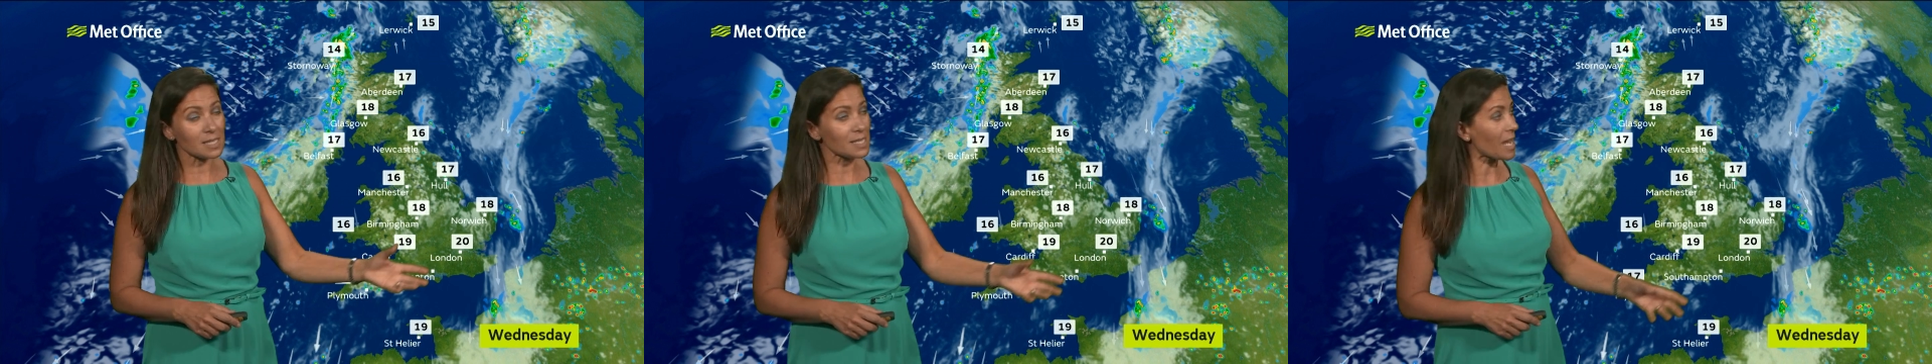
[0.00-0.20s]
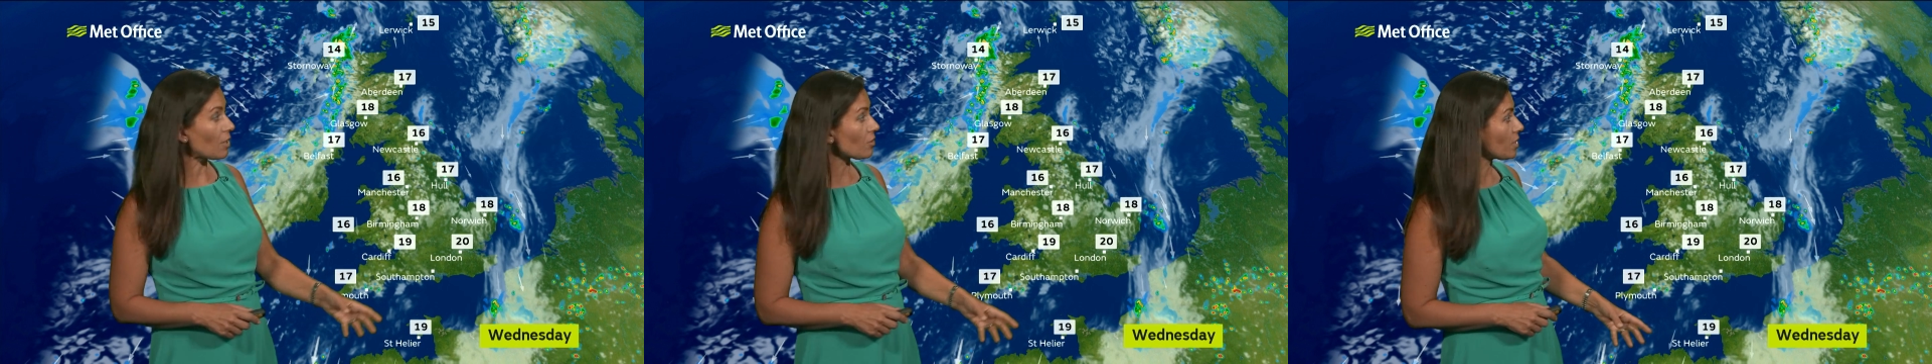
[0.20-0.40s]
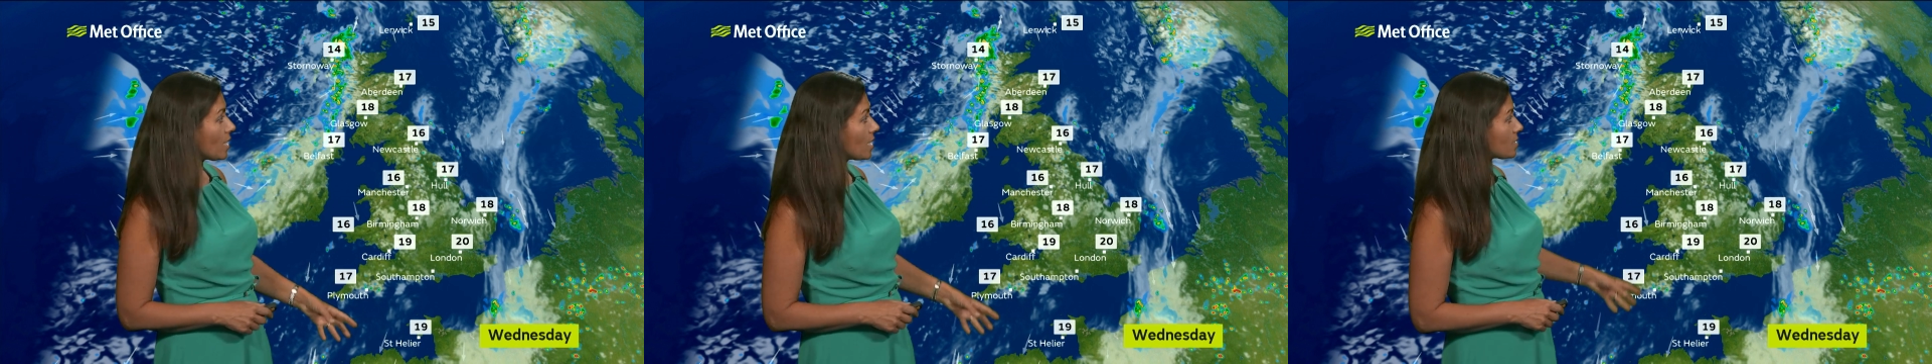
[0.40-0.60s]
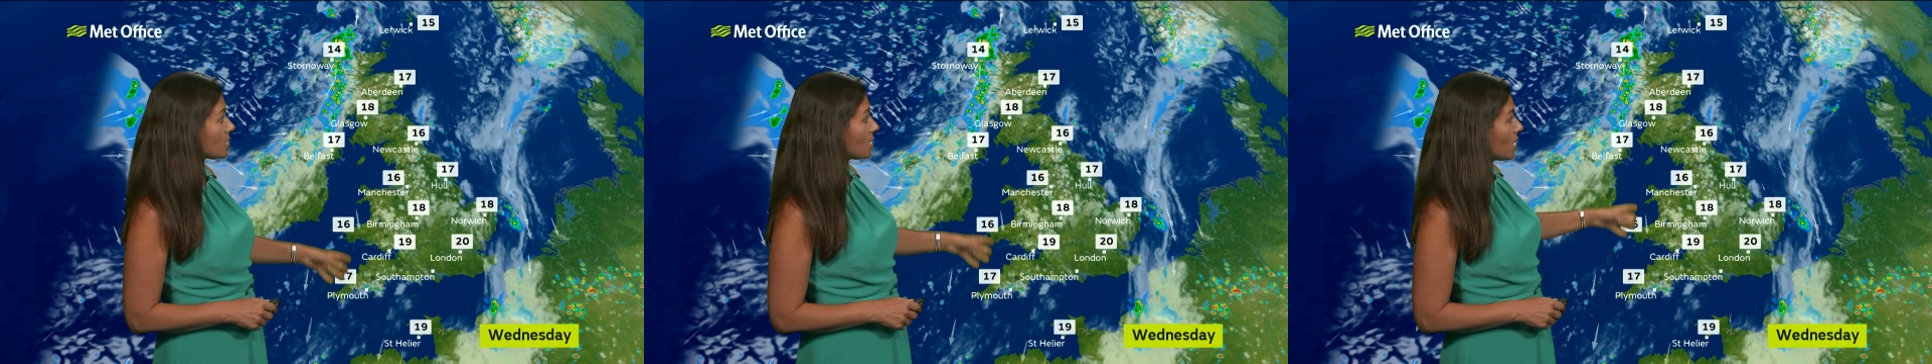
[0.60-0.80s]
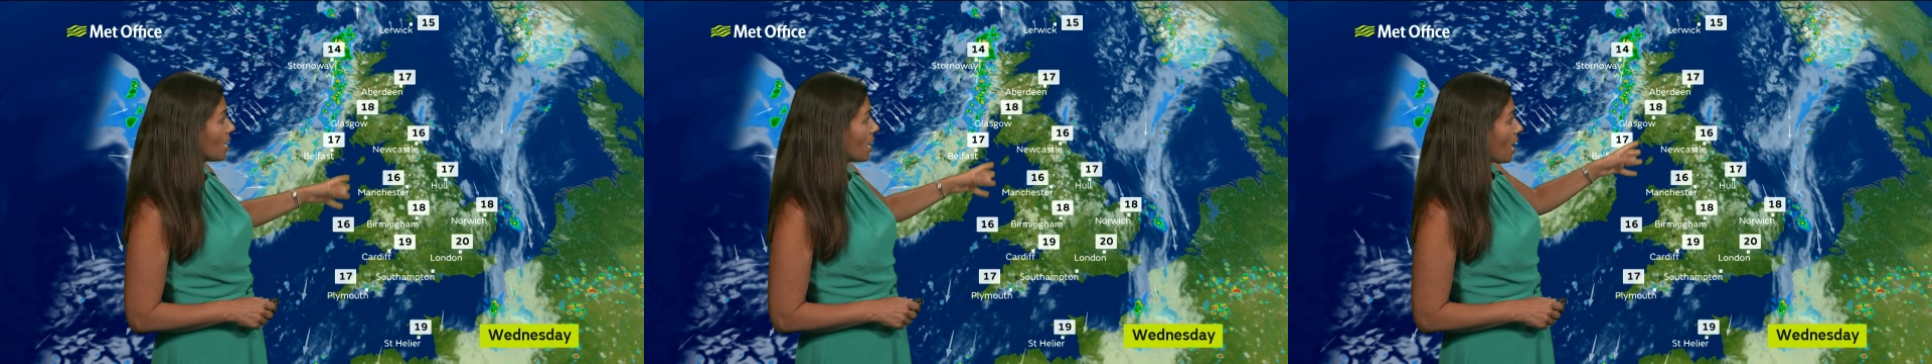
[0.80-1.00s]
the
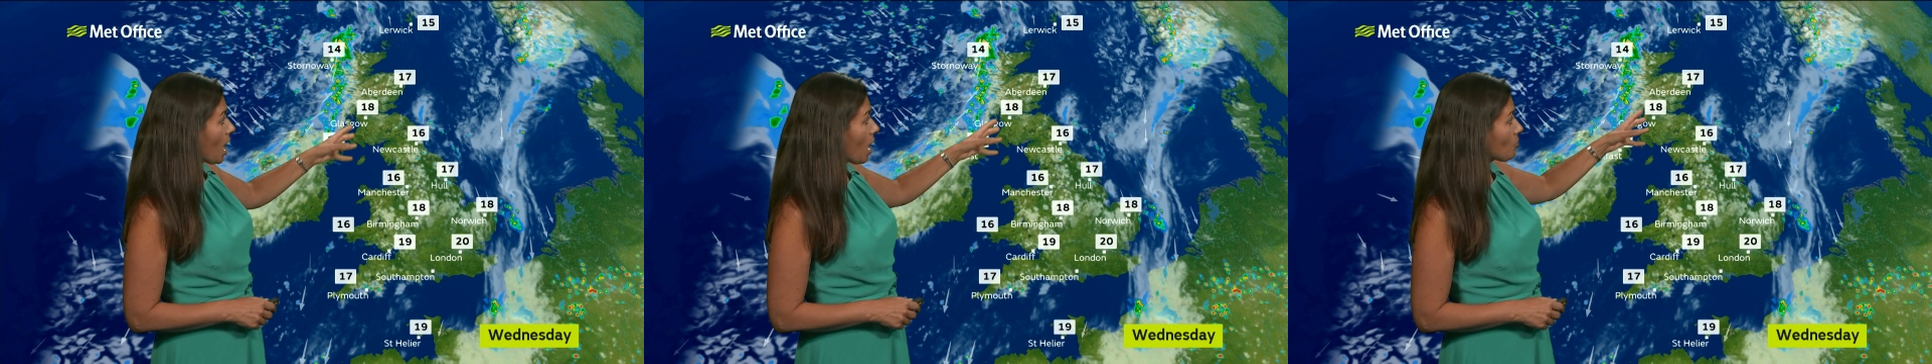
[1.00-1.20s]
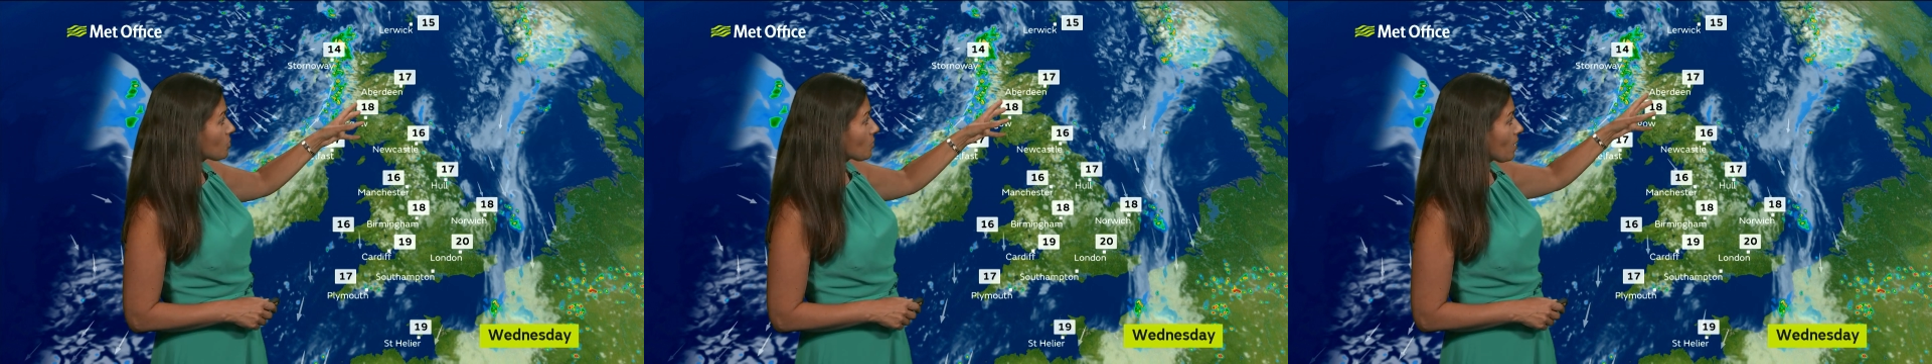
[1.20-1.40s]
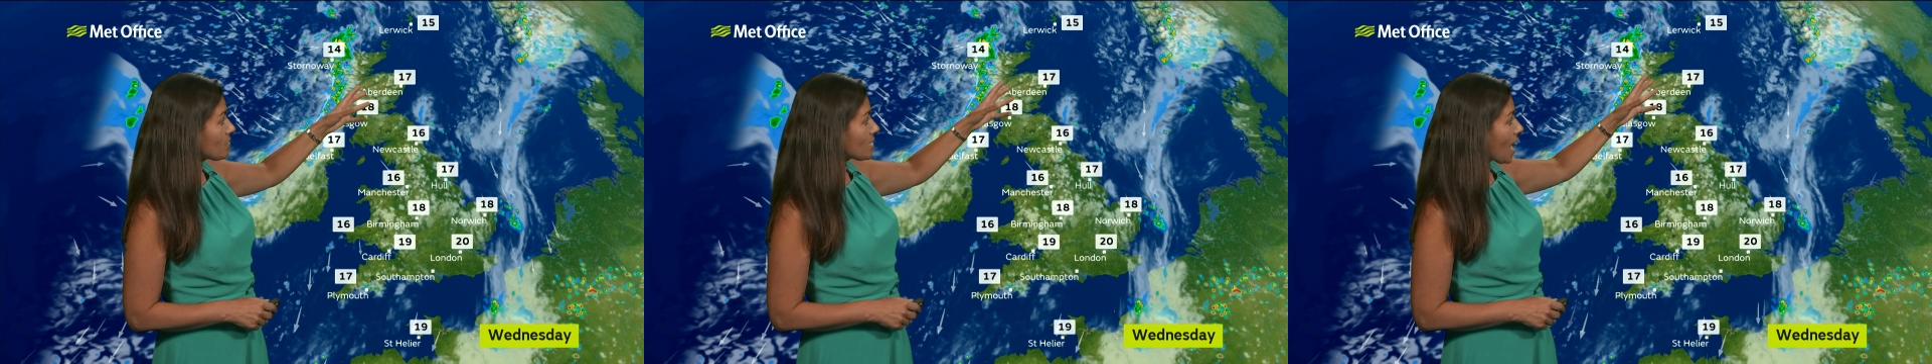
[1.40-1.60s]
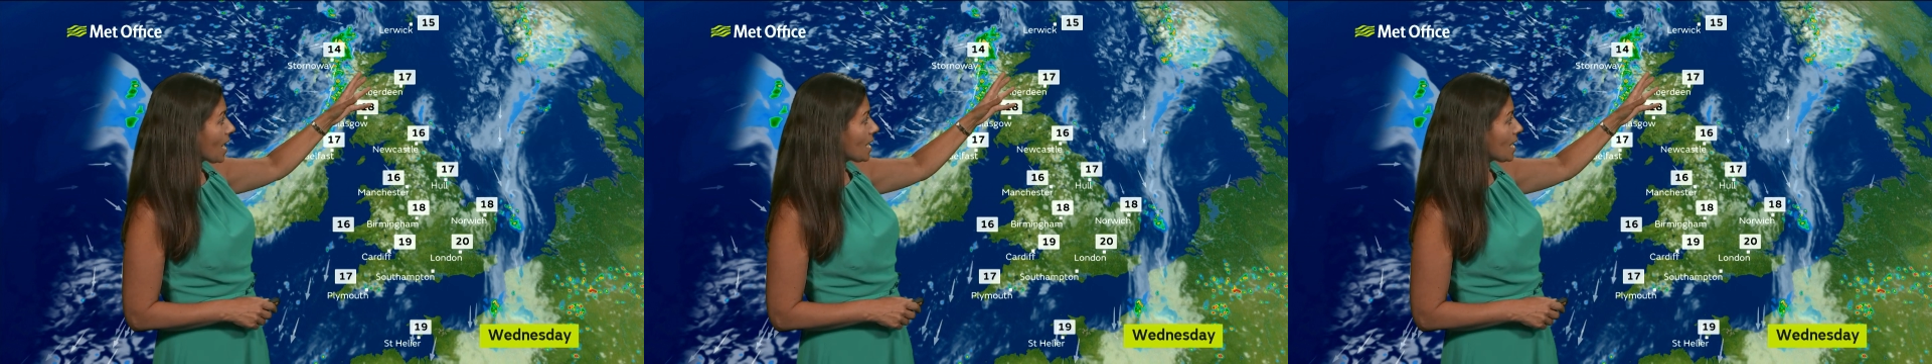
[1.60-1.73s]
southeast, up to around